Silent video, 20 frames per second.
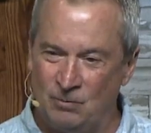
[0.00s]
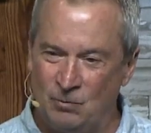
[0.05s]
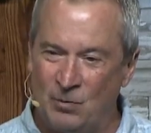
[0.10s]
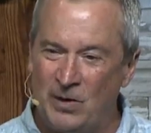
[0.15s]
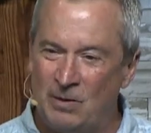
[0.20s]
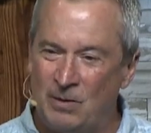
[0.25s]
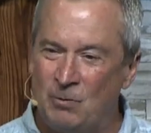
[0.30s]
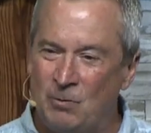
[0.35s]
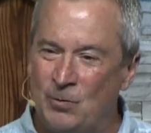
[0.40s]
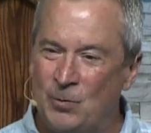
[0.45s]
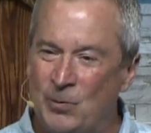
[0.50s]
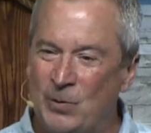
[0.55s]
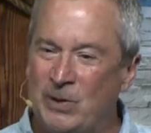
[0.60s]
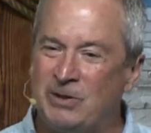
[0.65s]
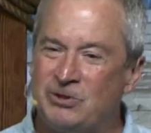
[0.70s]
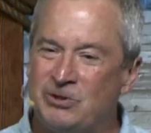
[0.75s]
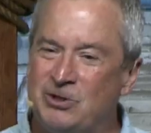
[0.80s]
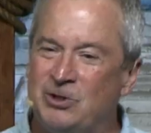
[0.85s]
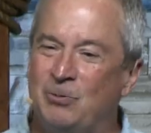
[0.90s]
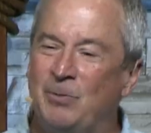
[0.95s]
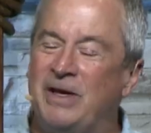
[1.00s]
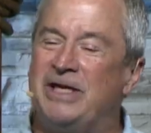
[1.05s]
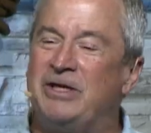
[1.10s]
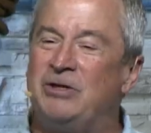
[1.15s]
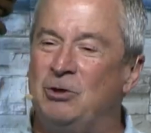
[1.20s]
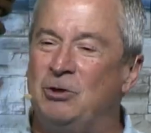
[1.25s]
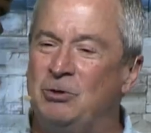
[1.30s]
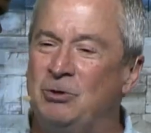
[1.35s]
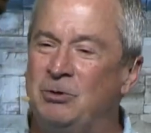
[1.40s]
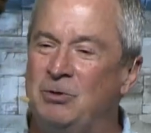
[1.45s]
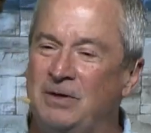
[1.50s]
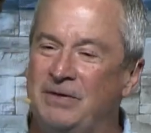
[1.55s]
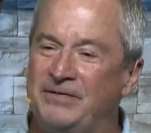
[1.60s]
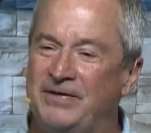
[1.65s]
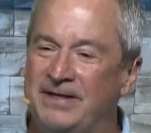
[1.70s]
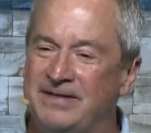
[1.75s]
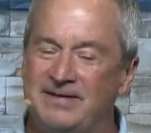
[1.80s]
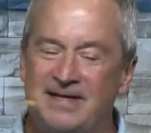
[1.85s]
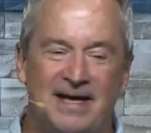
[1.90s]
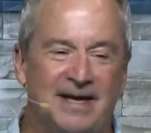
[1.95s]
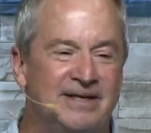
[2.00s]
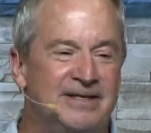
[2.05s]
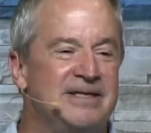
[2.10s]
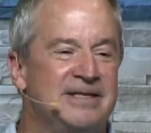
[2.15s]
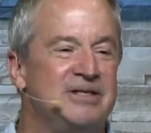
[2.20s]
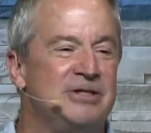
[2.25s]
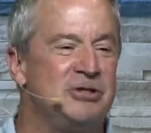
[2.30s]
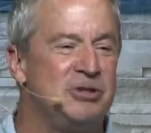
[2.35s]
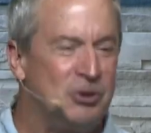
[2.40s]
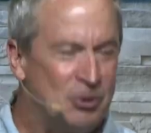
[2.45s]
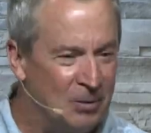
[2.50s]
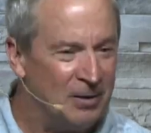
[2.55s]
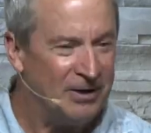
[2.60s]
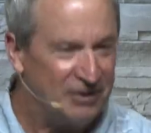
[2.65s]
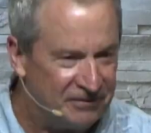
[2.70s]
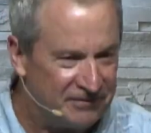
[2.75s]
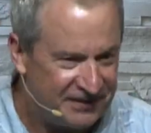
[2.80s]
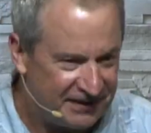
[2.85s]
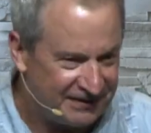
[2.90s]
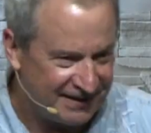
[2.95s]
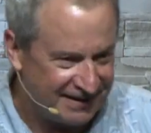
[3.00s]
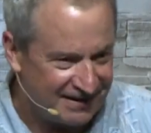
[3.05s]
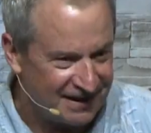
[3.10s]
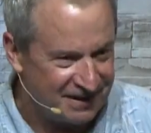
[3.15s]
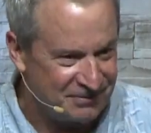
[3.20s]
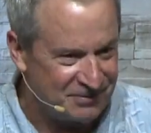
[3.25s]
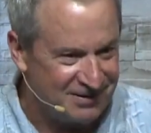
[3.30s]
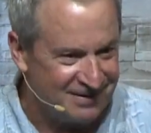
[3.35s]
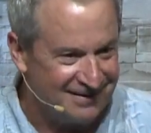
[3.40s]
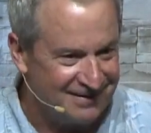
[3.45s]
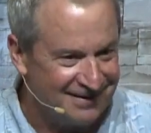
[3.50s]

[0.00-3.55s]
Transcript: What, what should we do if He says it 250 times?